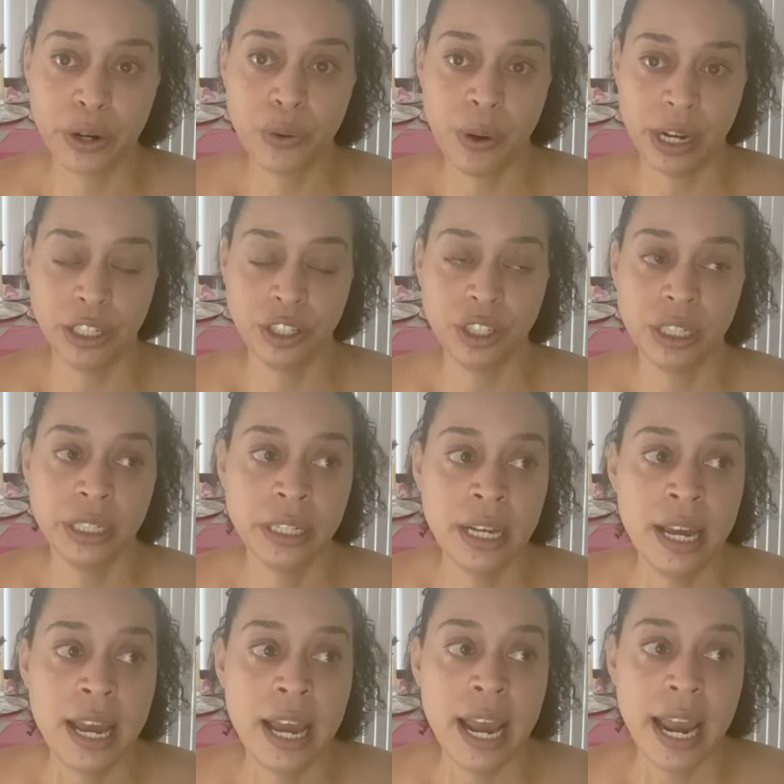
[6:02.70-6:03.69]
question,
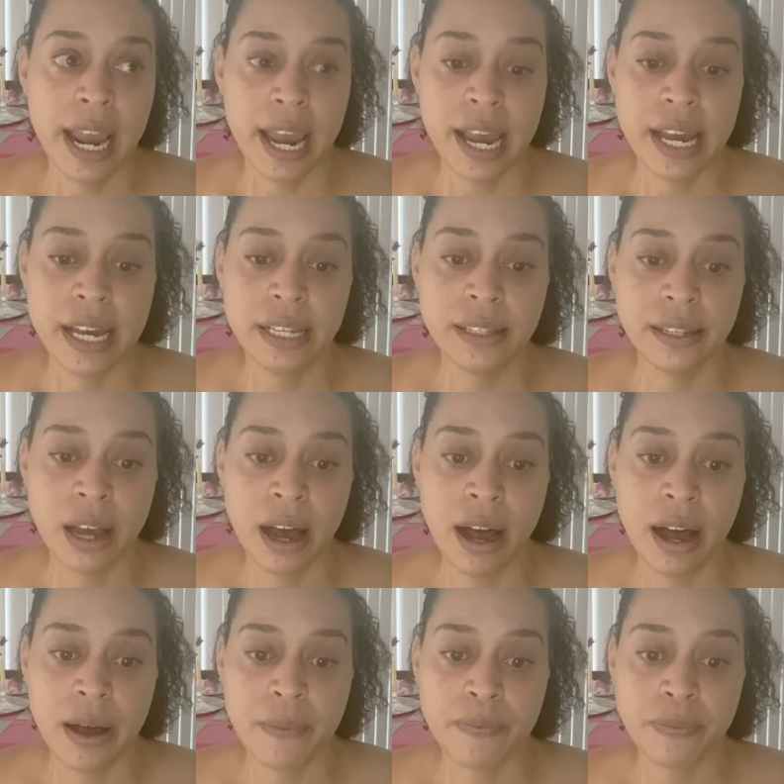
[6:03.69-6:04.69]
is
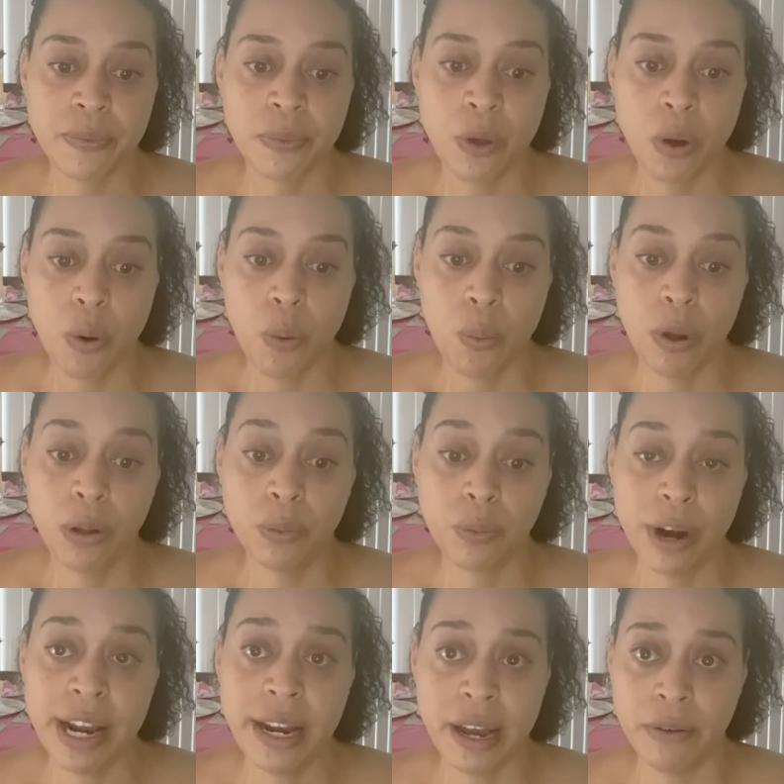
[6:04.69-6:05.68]
will
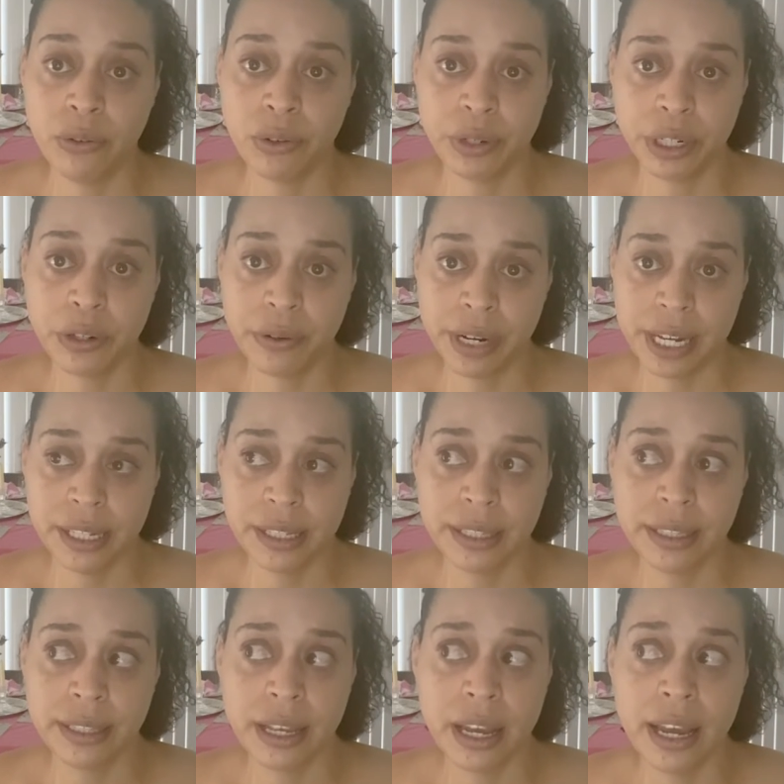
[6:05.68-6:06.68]
rent ever
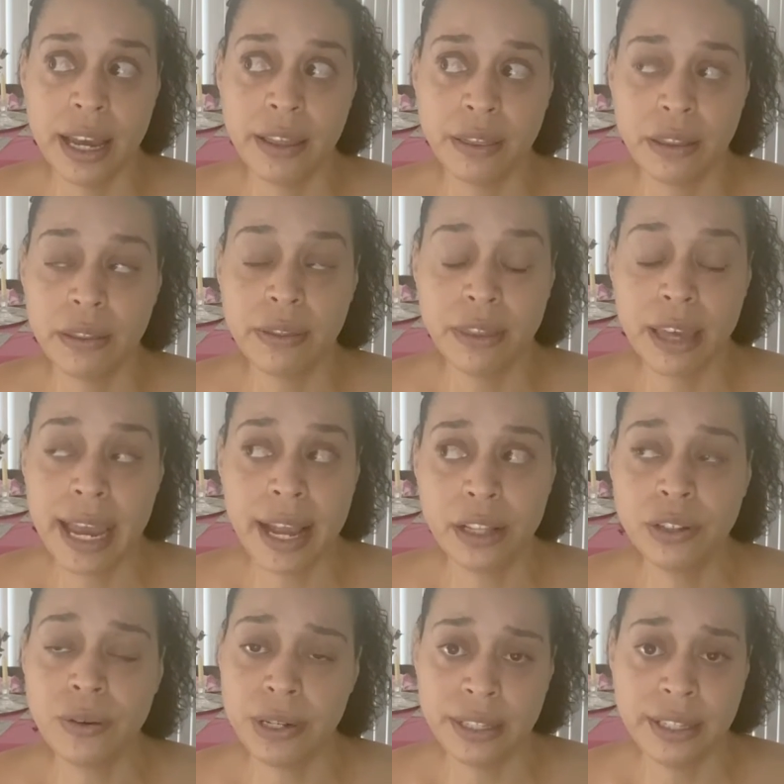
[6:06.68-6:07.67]
increase? The
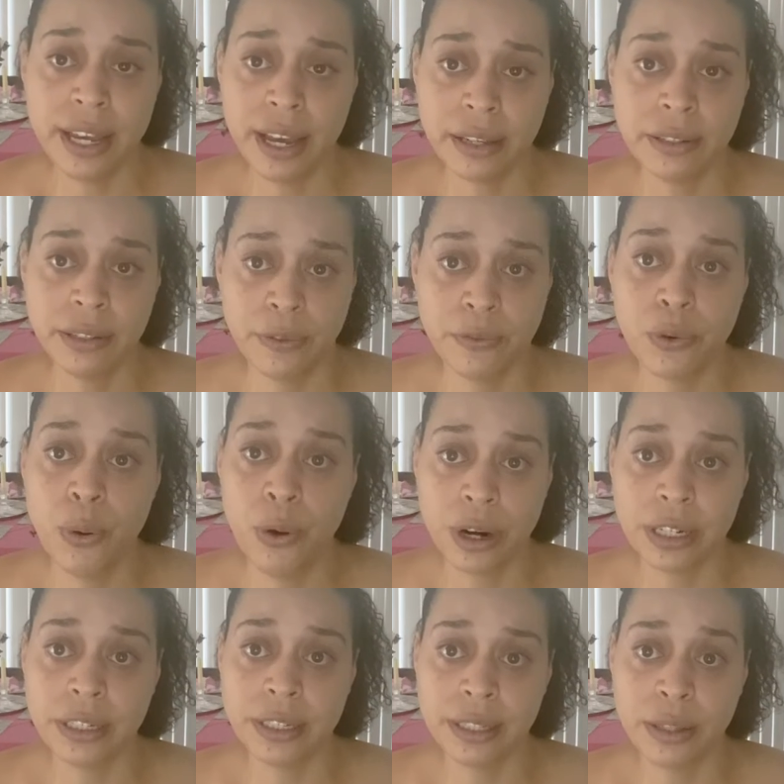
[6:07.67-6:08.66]
answer is yes, of
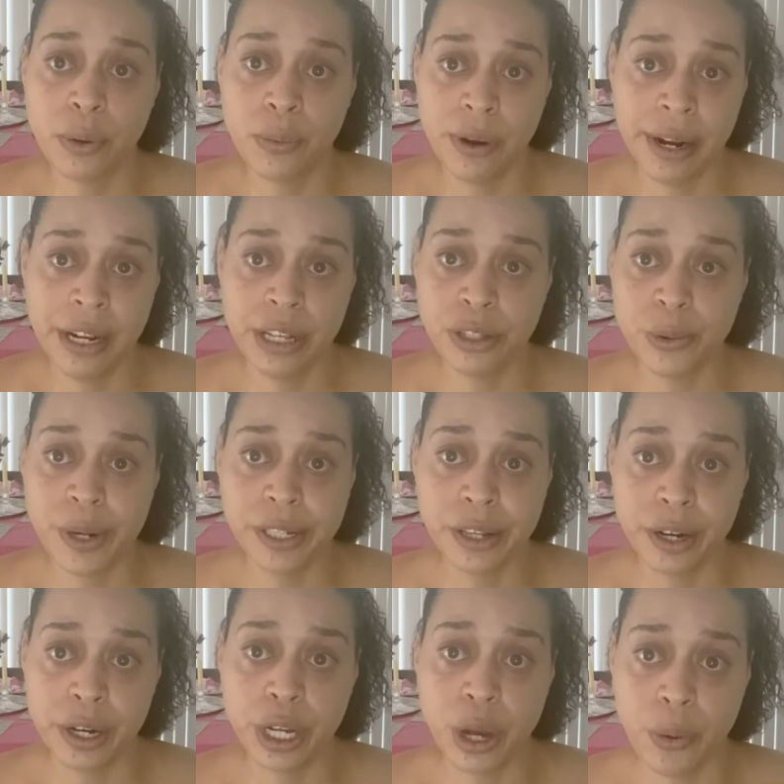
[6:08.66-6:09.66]
course. The rent is always
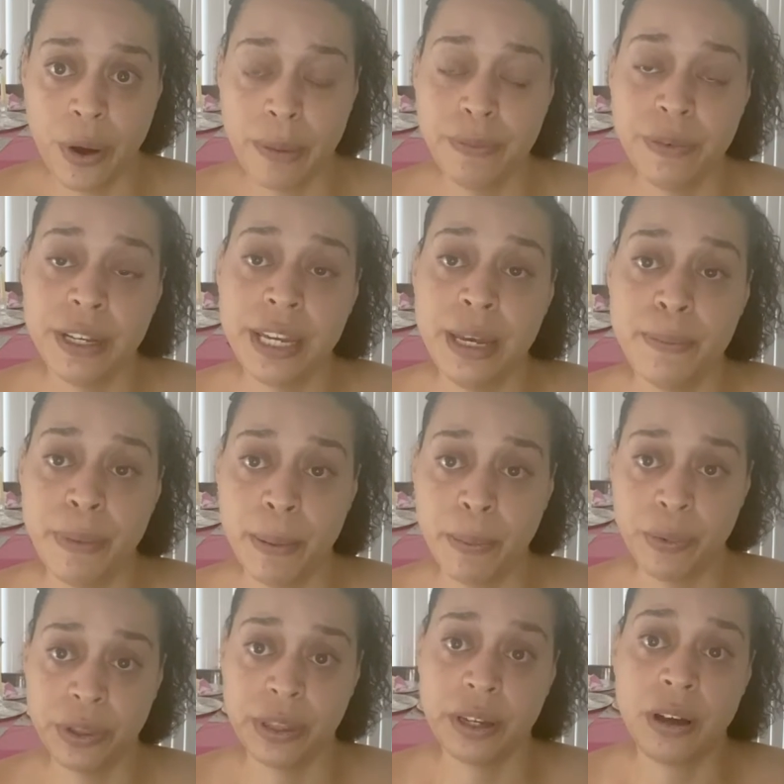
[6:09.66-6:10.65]
going to go up to keep
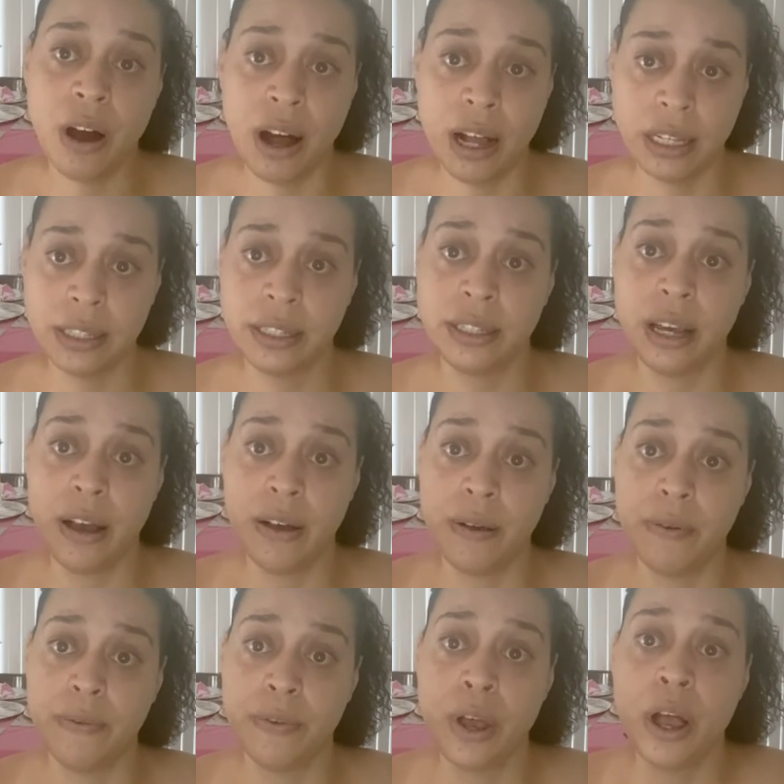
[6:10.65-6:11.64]
up with the cost of